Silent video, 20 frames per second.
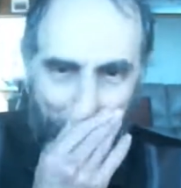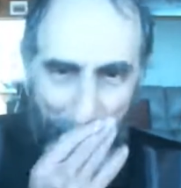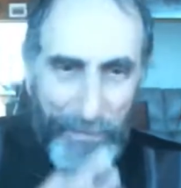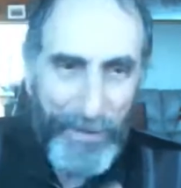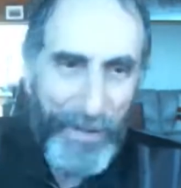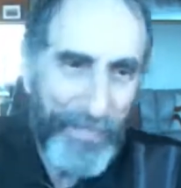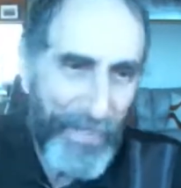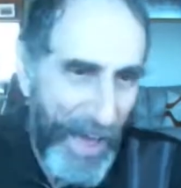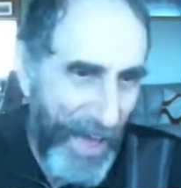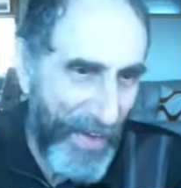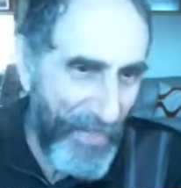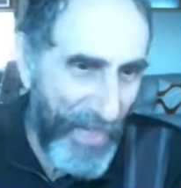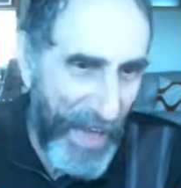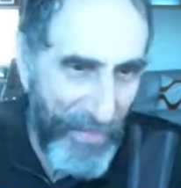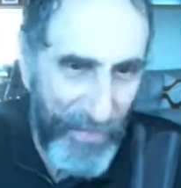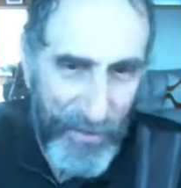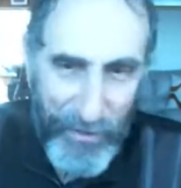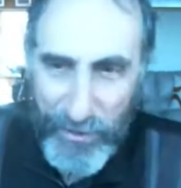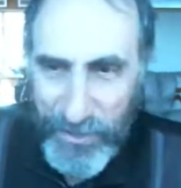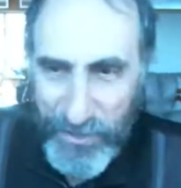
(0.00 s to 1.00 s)
So I
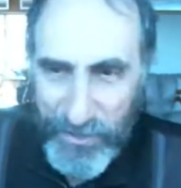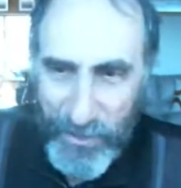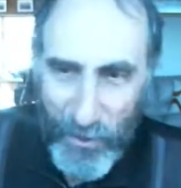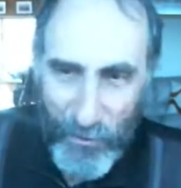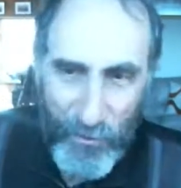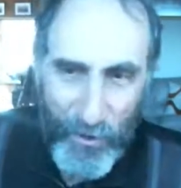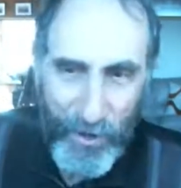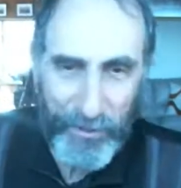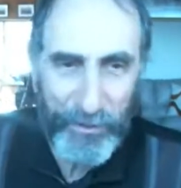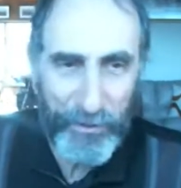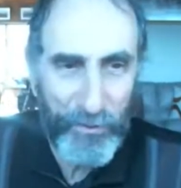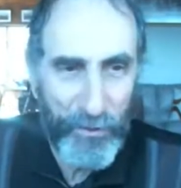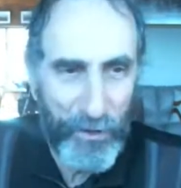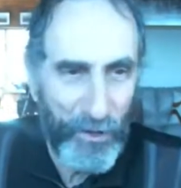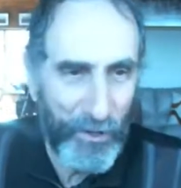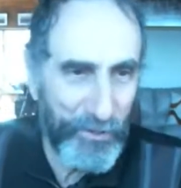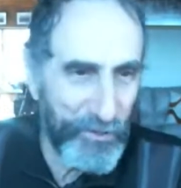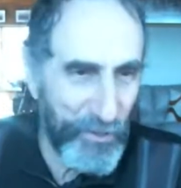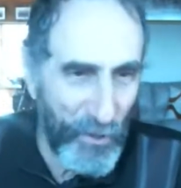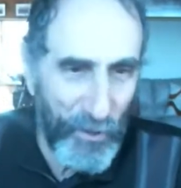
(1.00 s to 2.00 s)
mean that that there is no
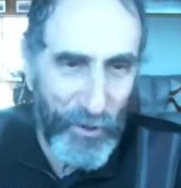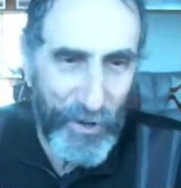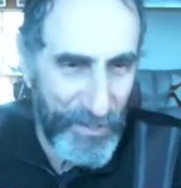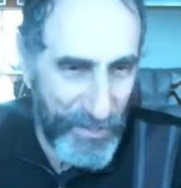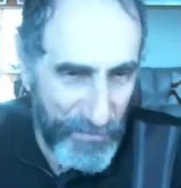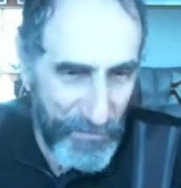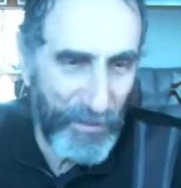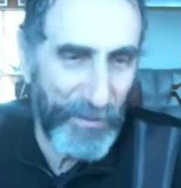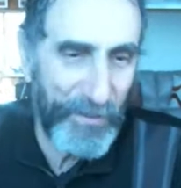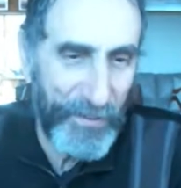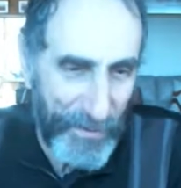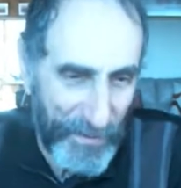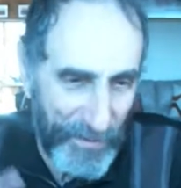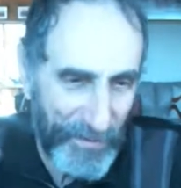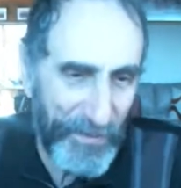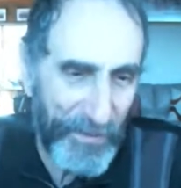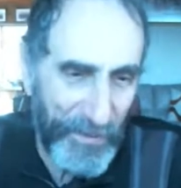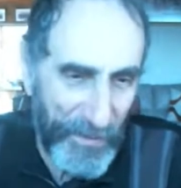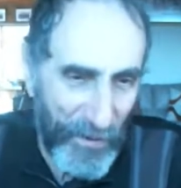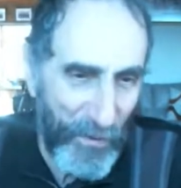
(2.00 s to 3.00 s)
right or wrong choice,
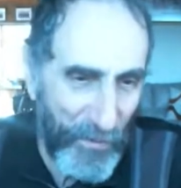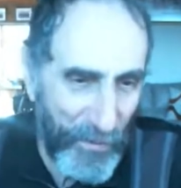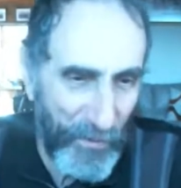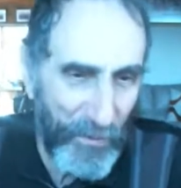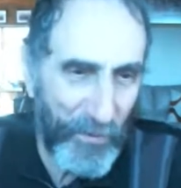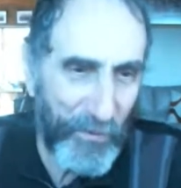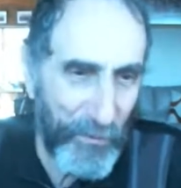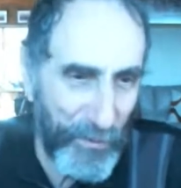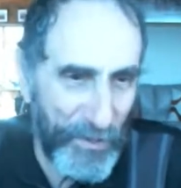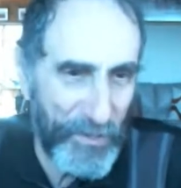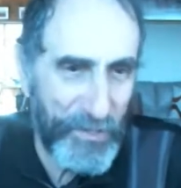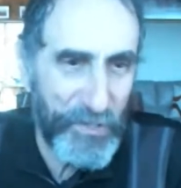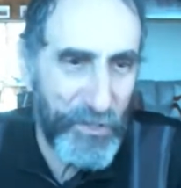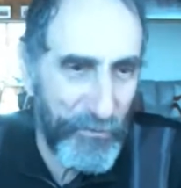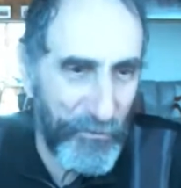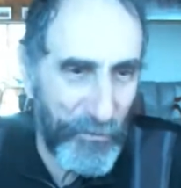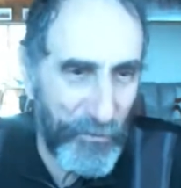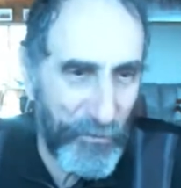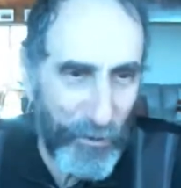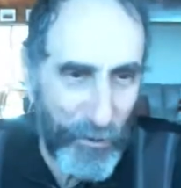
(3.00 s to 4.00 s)
but you know there are
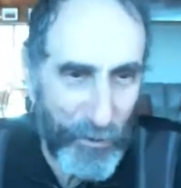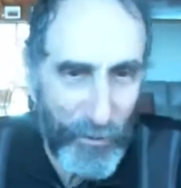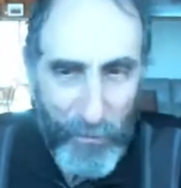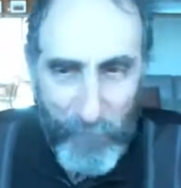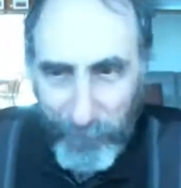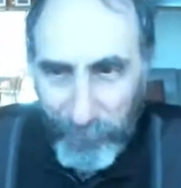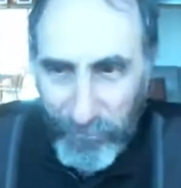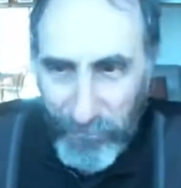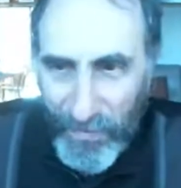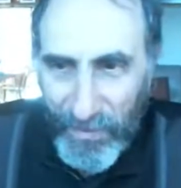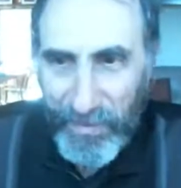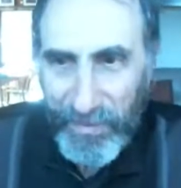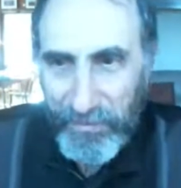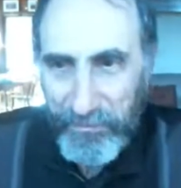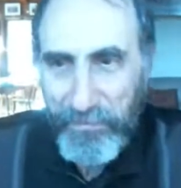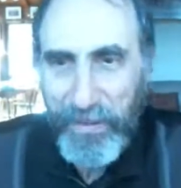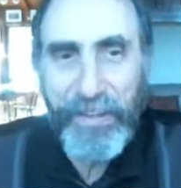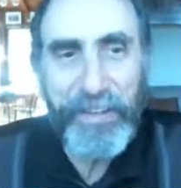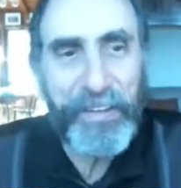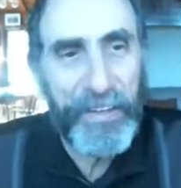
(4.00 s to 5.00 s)
reasons for
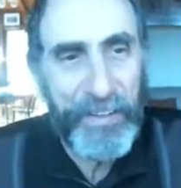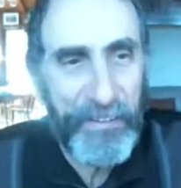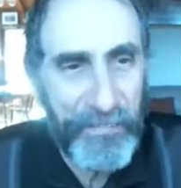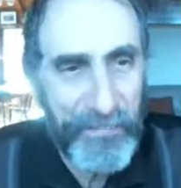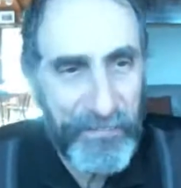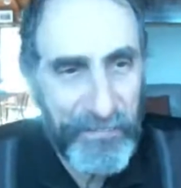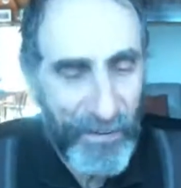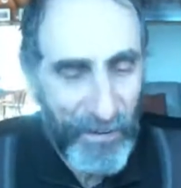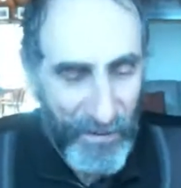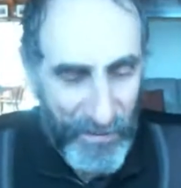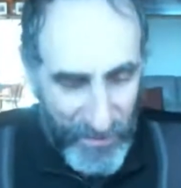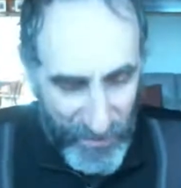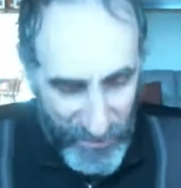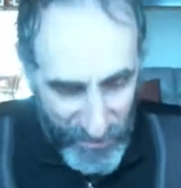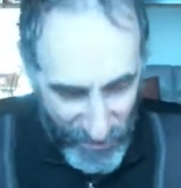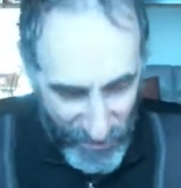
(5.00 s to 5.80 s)
uh, making